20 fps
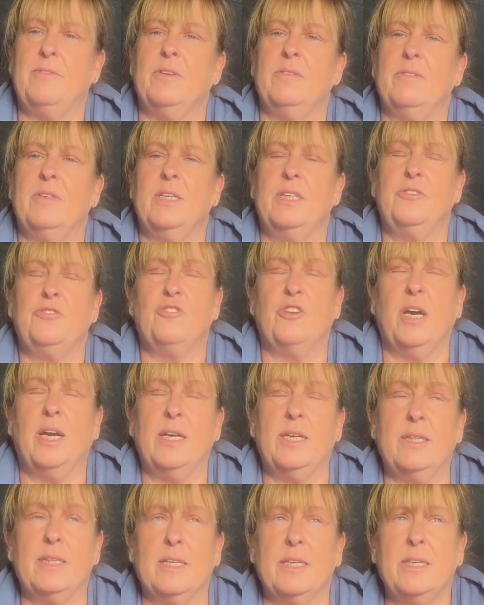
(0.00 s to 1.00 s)
already
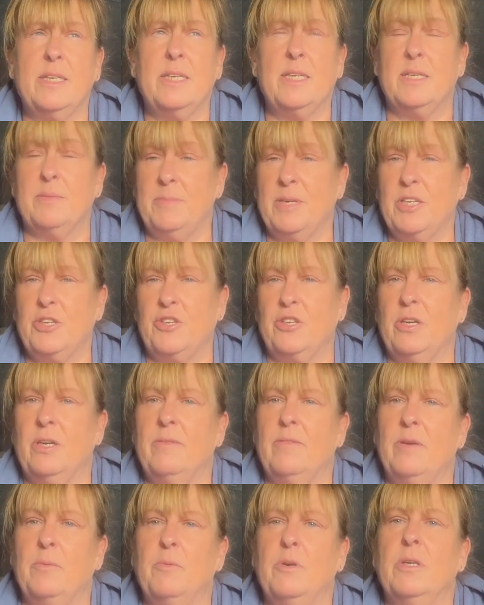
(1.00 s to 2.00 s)
tried this to make
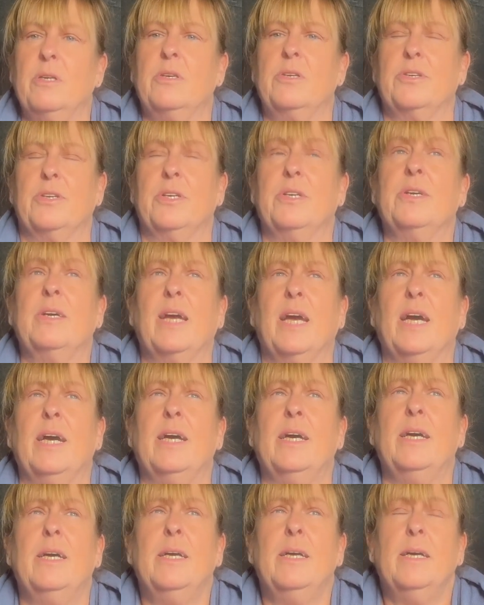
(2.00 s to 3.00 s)
sure it works
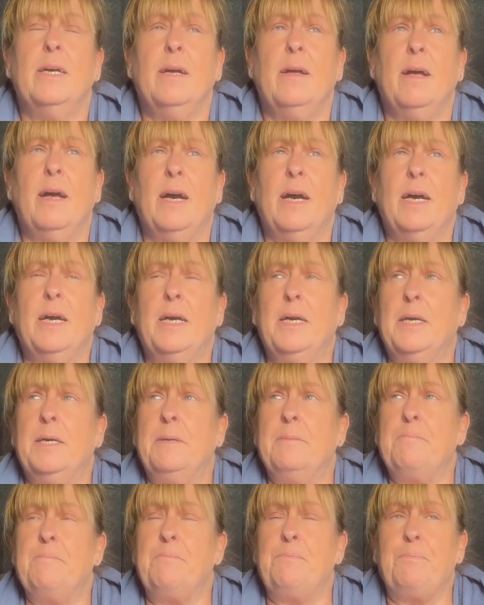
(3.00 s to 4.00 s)
okay.
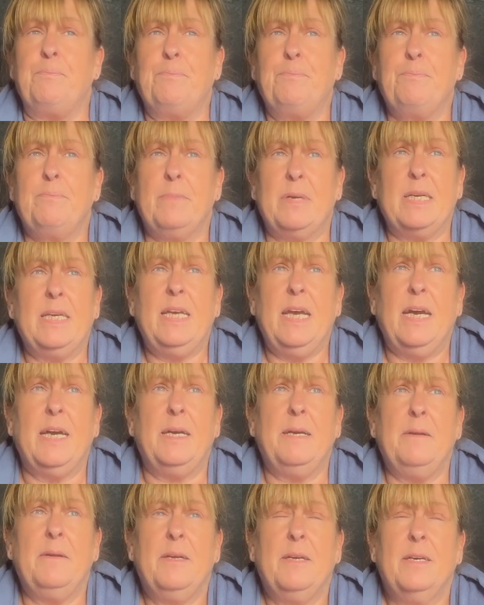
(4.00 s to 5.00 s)
But
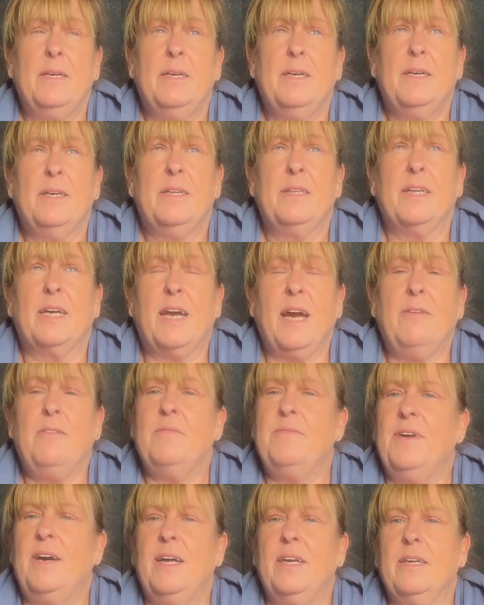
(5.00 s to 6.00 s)
yeah, the
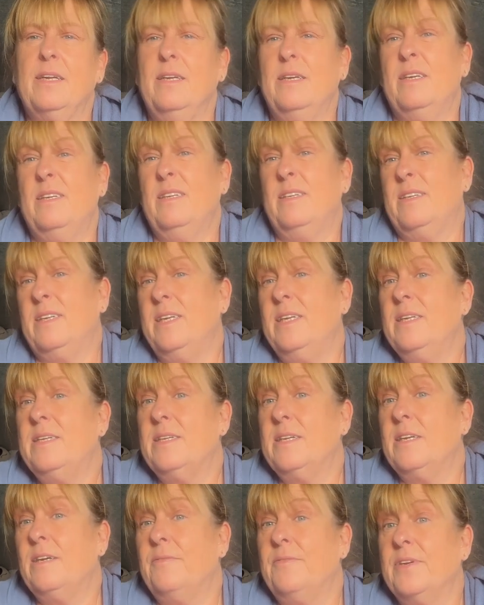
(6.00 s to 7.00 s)
caravan is
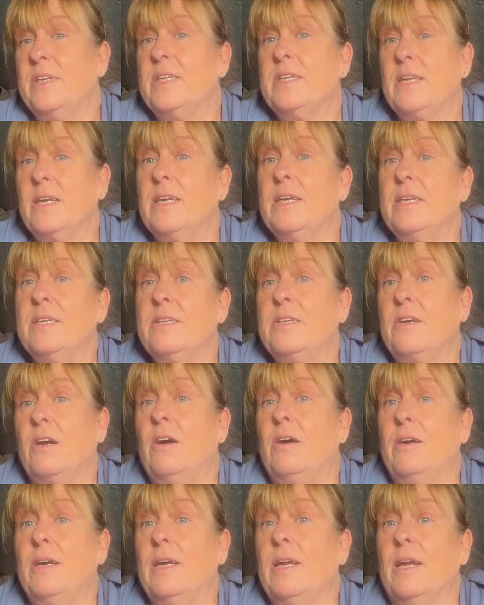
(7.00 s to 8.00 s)
easy. Obviously, it's
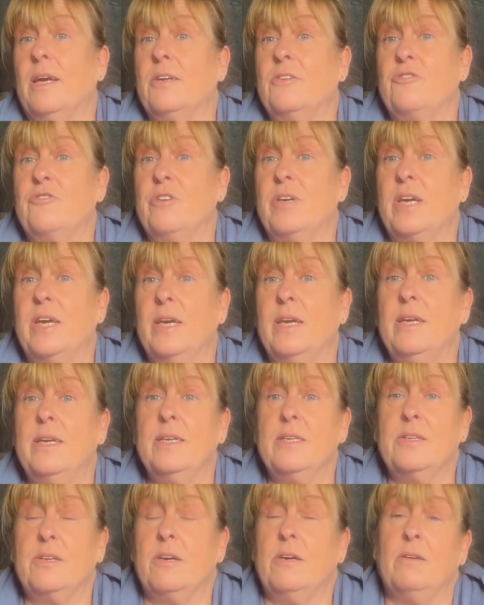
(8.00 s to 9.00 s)
got electric in,
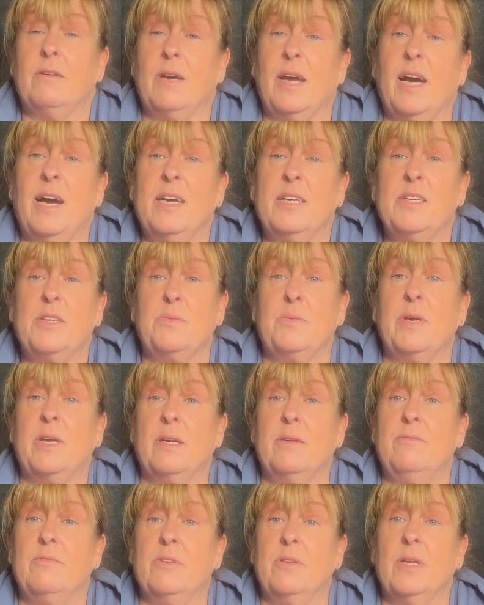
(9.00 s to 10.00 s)
it's got gas. We
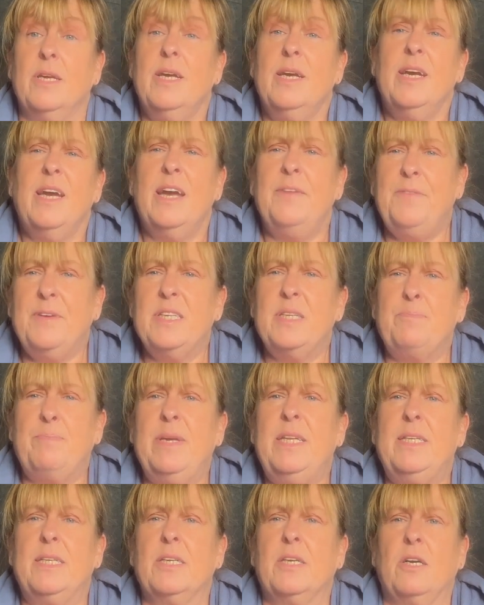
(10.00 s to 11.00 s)
can run, if it's
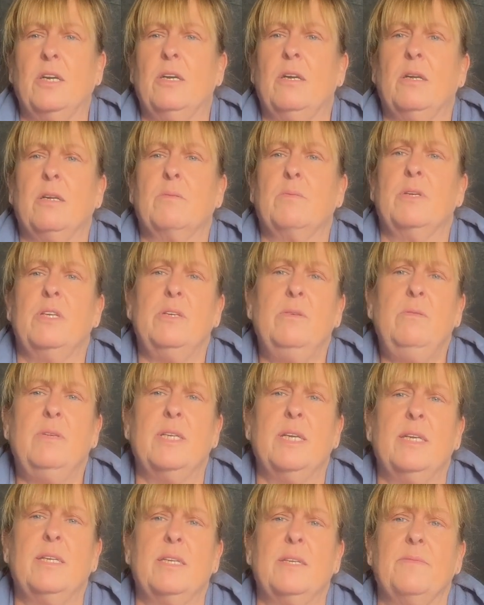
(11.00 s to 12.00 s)
bitter cold, we do
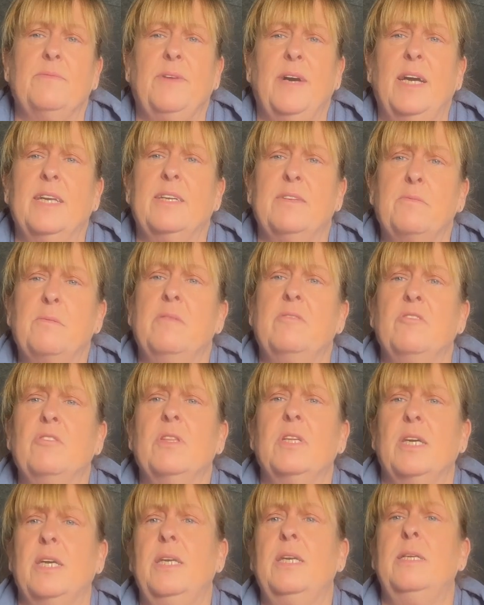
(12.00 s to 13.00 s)
tend to find if we
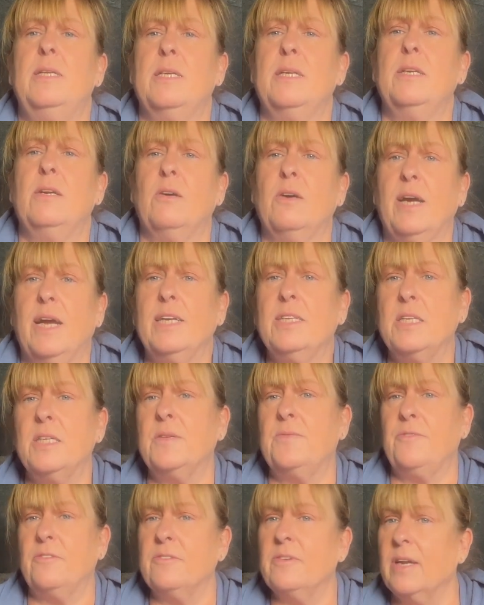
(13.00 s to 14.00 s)
run the heating on
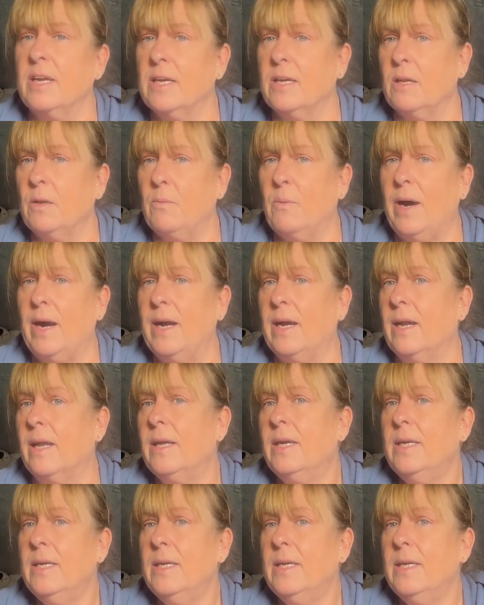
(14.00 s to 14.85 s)
gas for a little while,